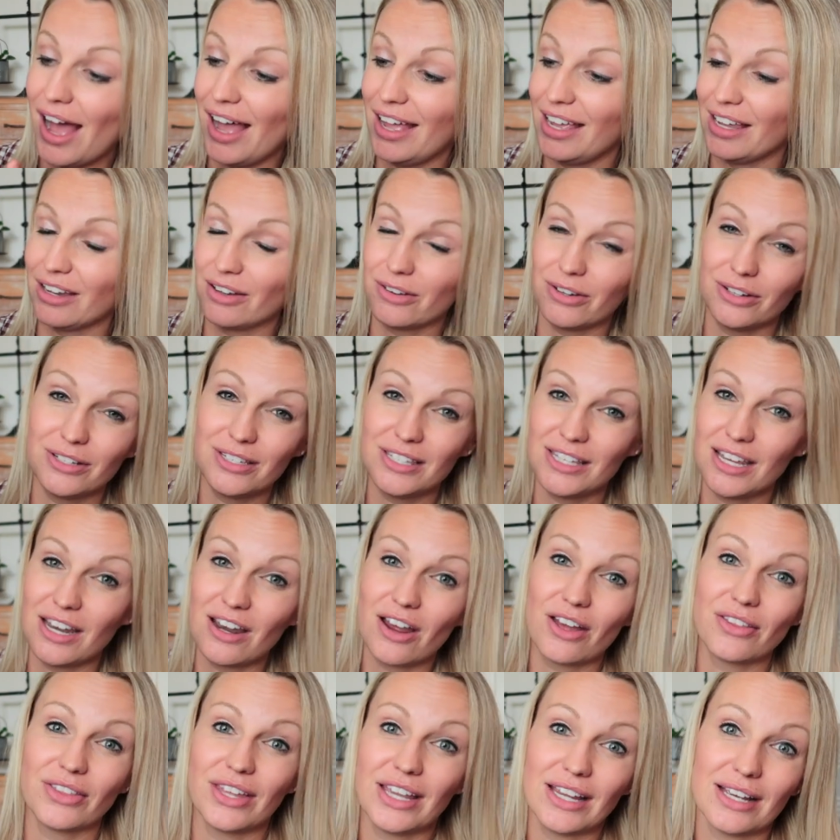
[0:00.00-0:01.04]
It could sit
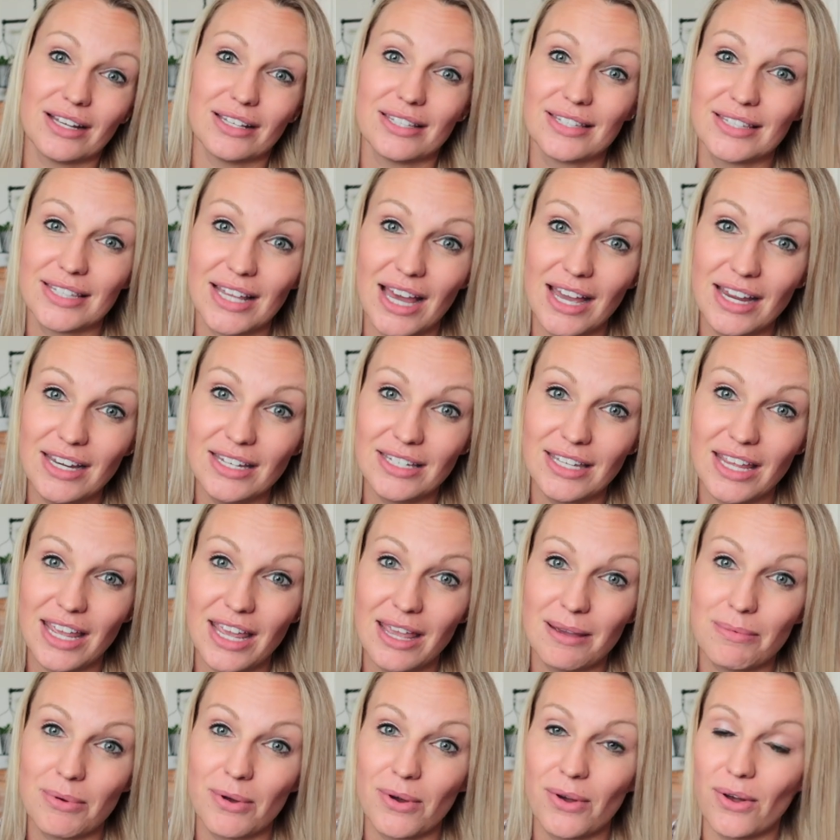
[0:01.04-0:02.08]
on like a side
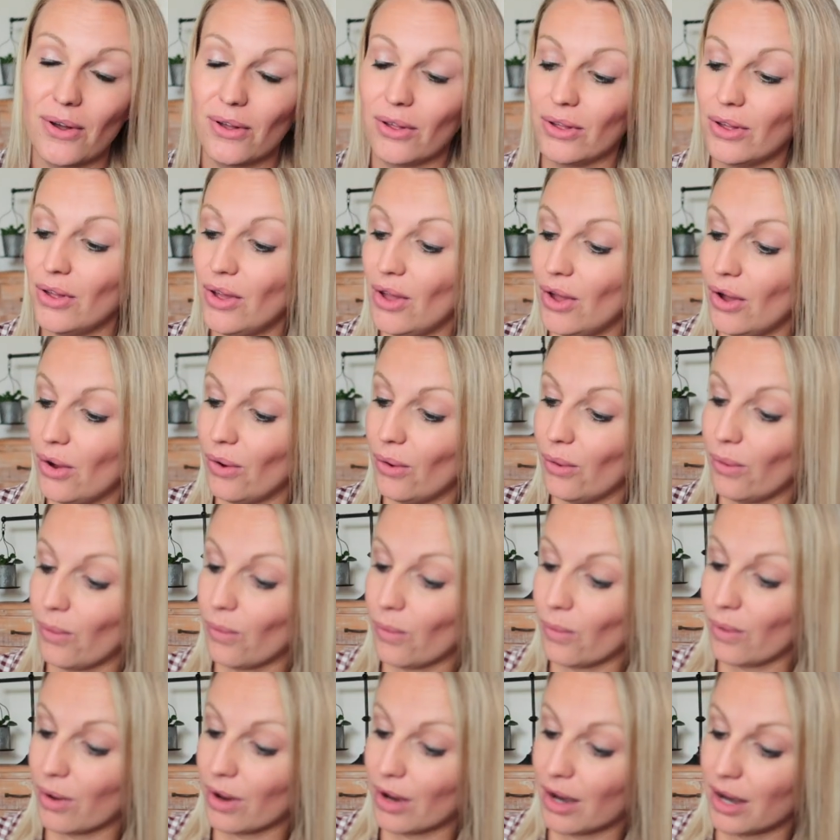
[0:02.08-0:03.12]
table
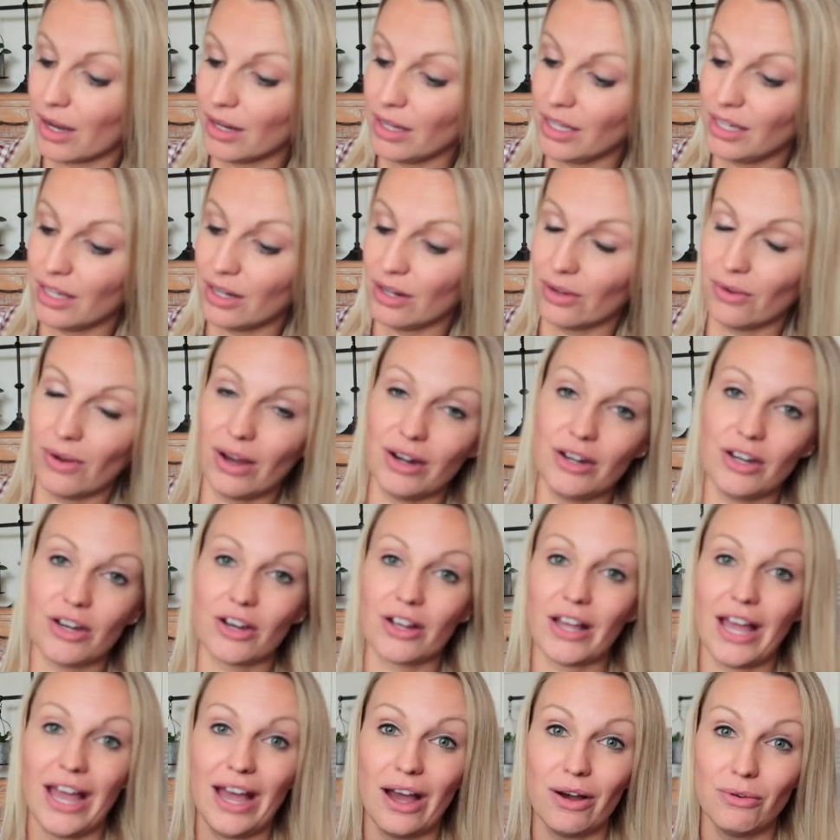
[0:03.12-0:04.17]
or you know on your
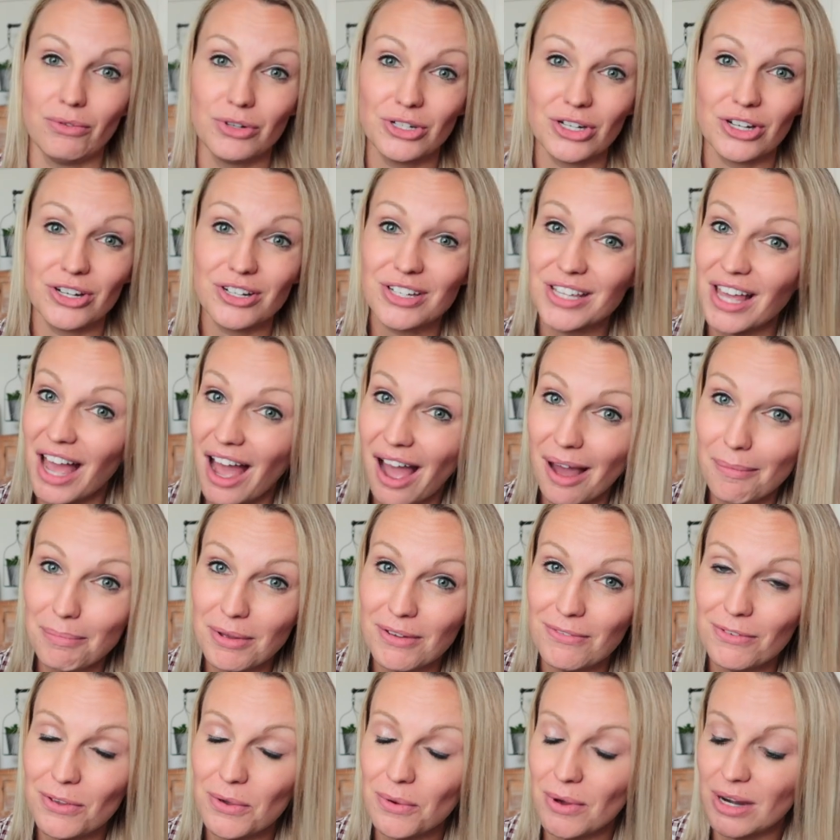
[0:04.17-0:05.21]
countertop
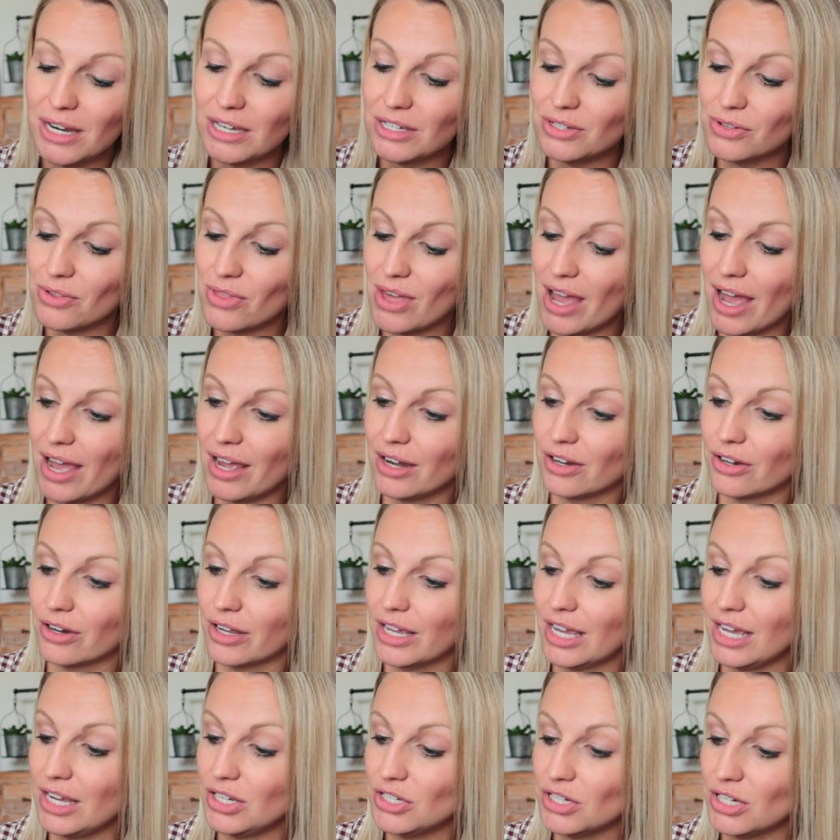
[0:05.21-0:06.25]
if you want to do that in your
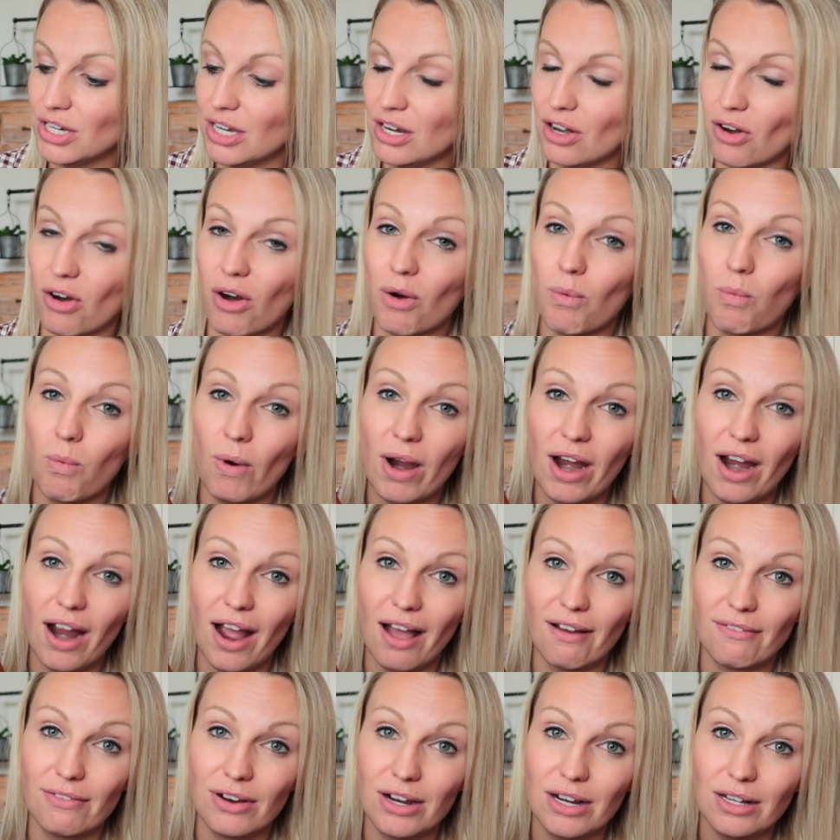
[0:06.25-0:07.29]
kitchen or
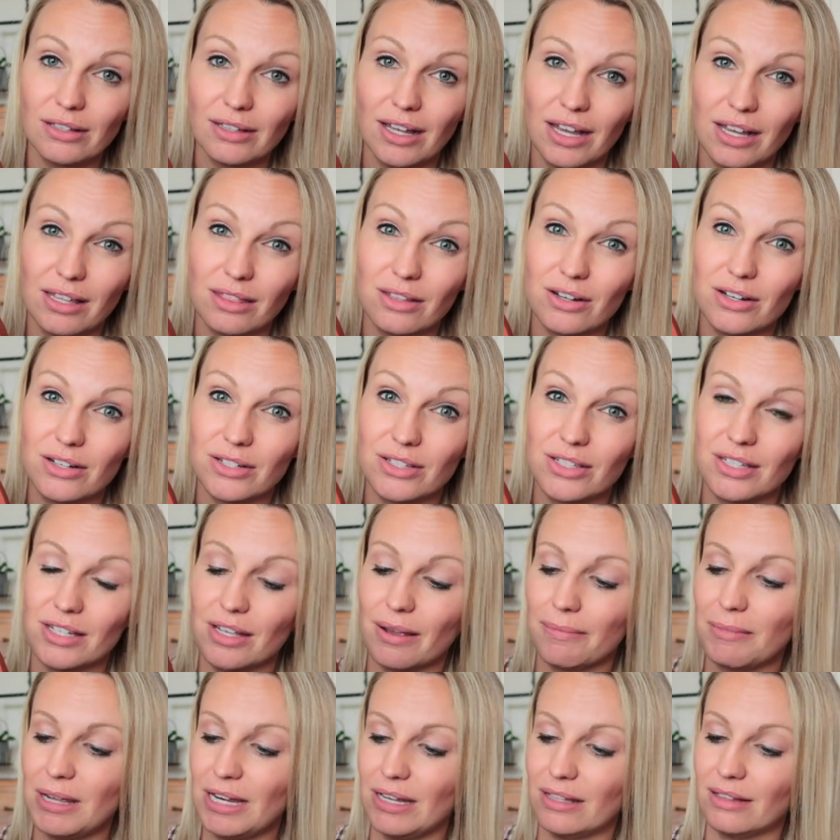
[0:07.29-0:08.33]
wherever like there's
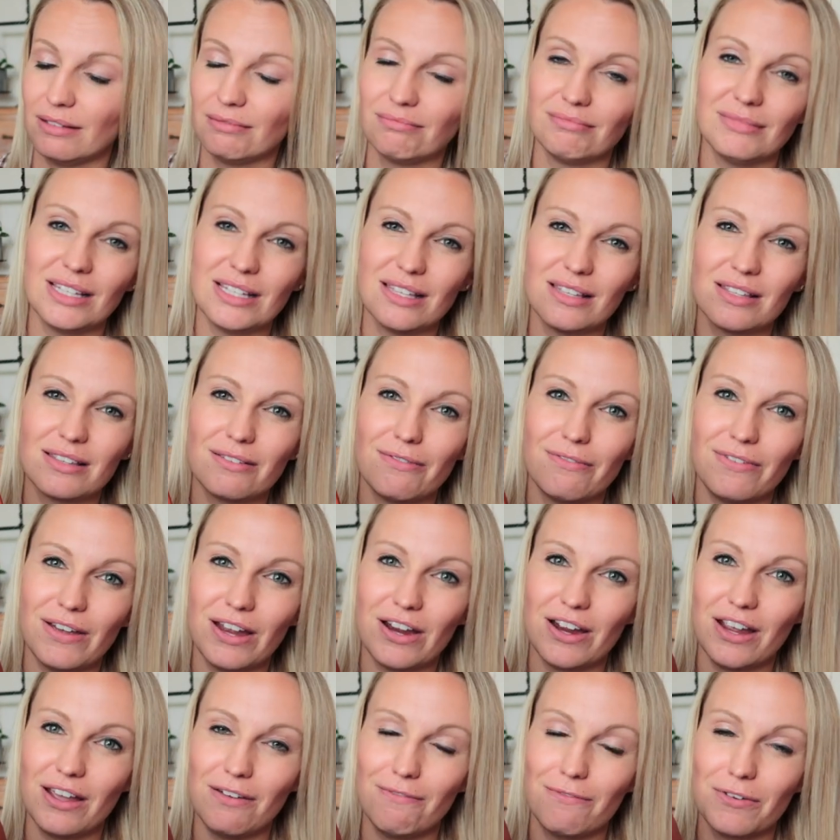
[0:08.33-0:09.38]
I mean this is a
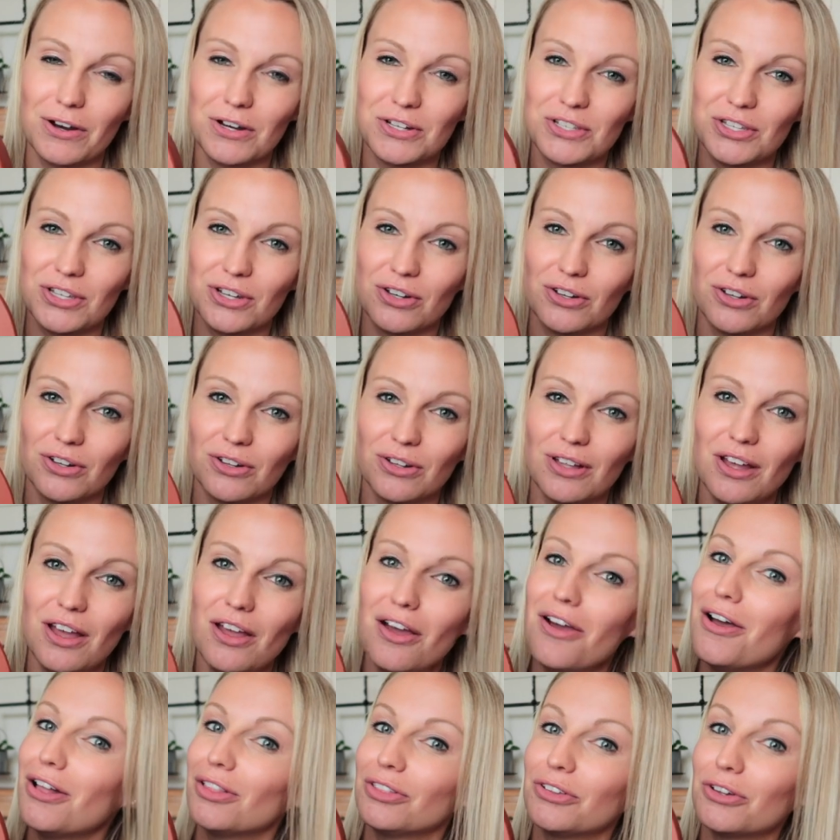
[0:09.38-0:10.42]
very versatile
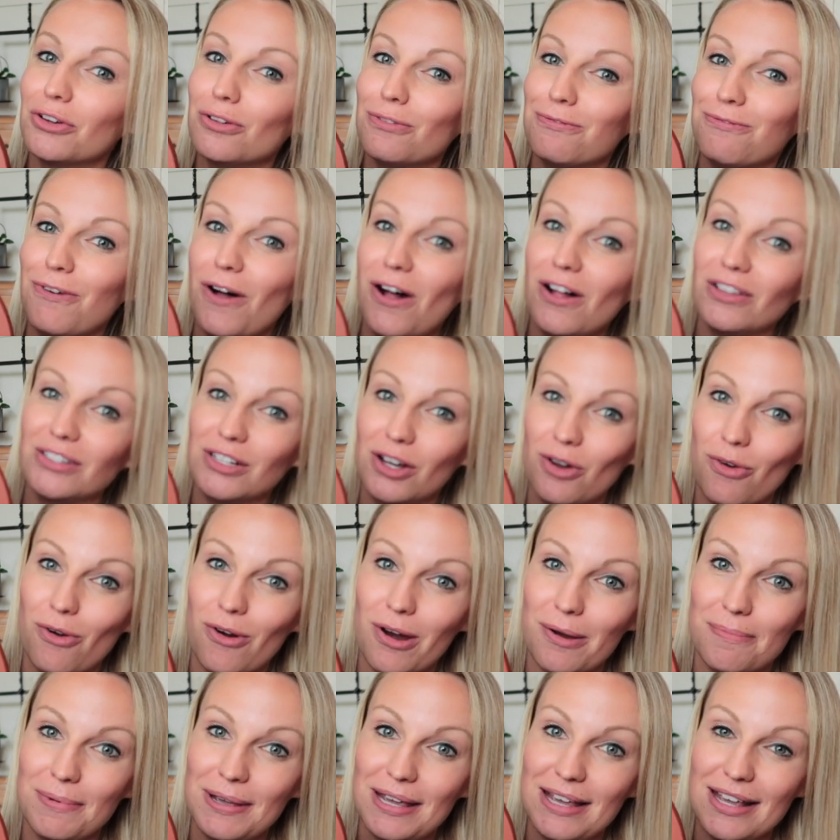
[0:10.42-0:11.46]
little fall
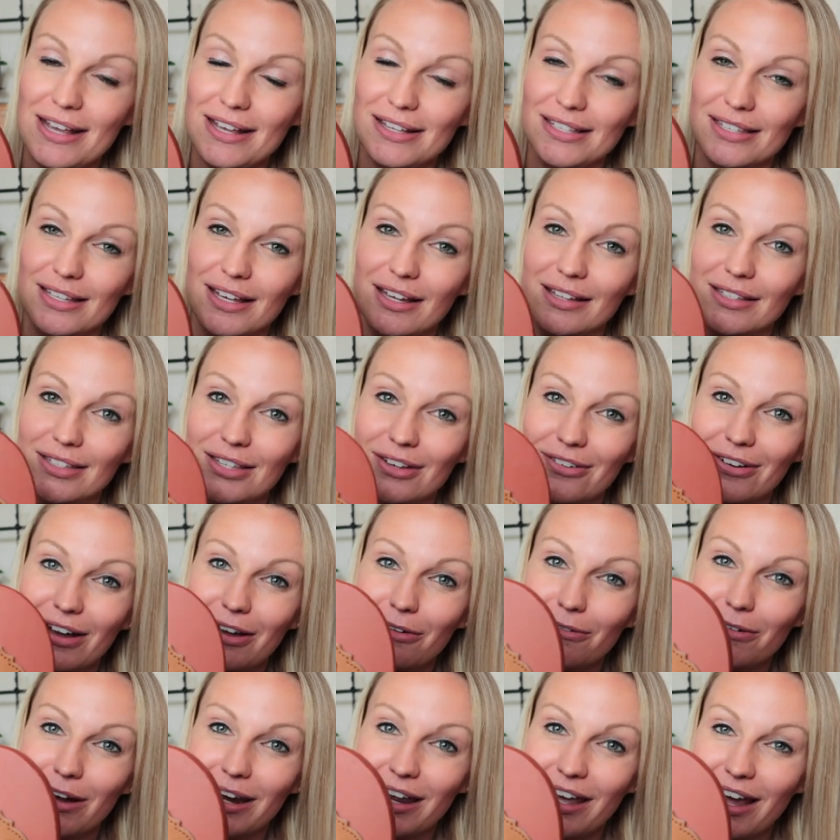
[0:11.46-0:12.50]
decor piece and so I
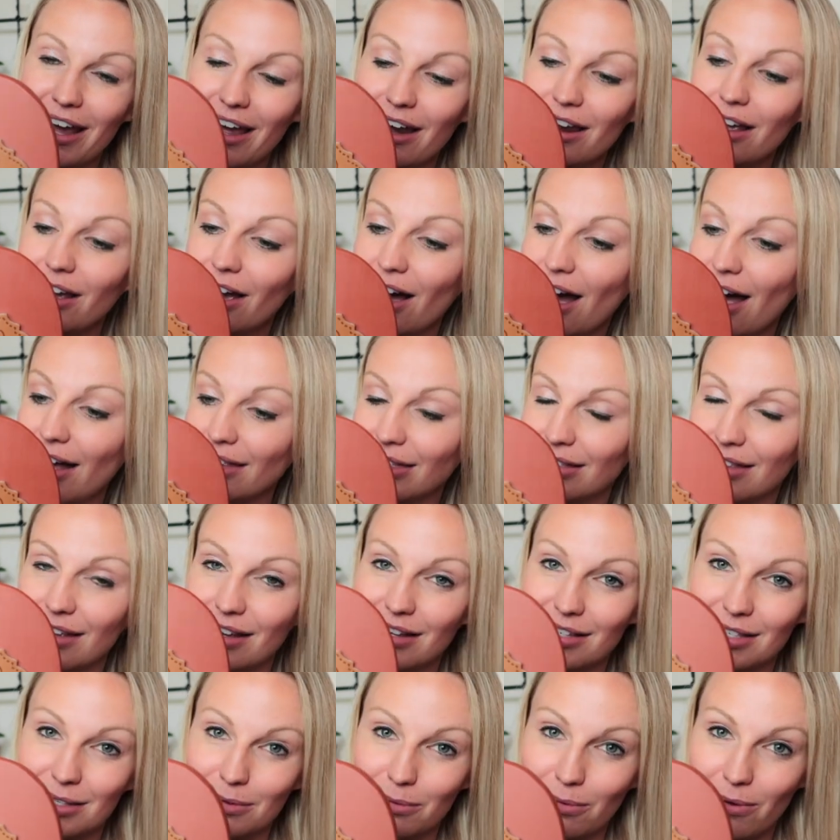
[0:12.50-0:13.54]
went ahead and got
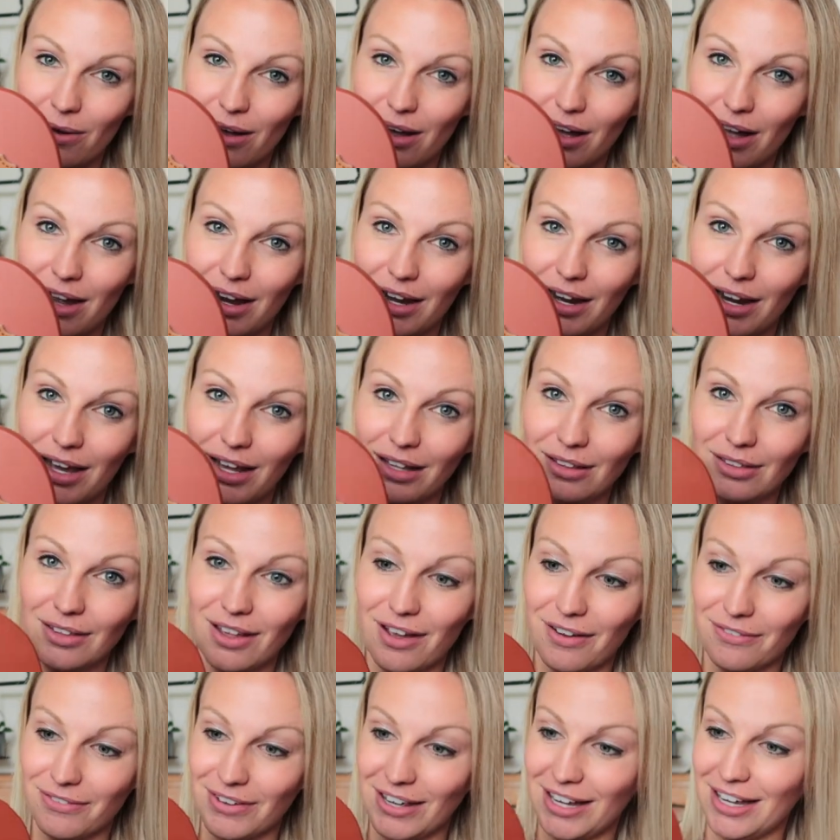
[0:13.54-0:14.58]
this one I
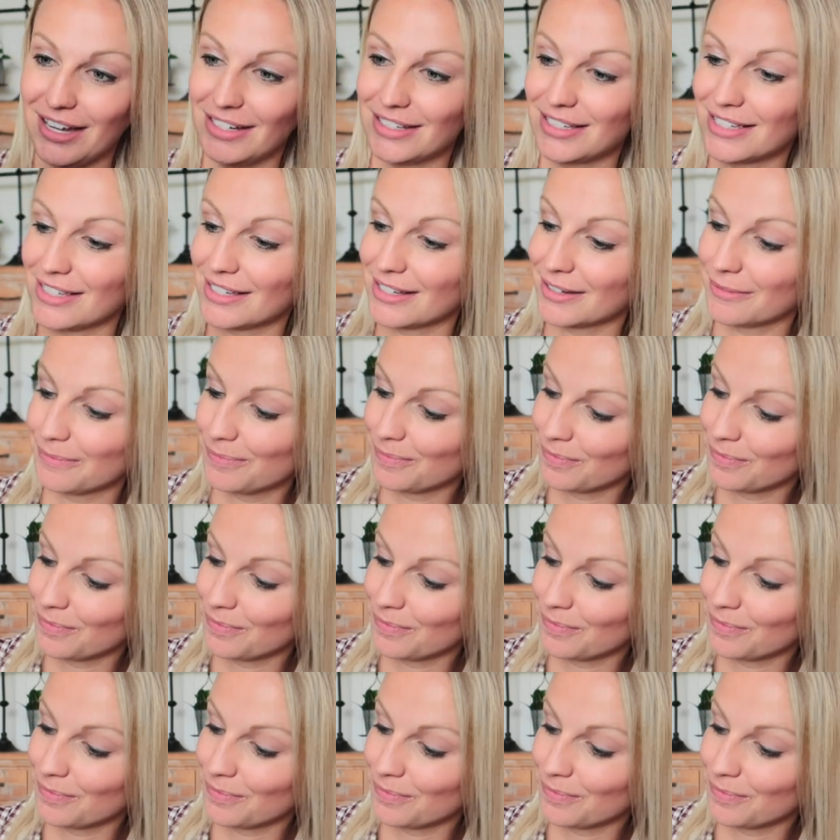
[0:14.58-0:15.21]
love it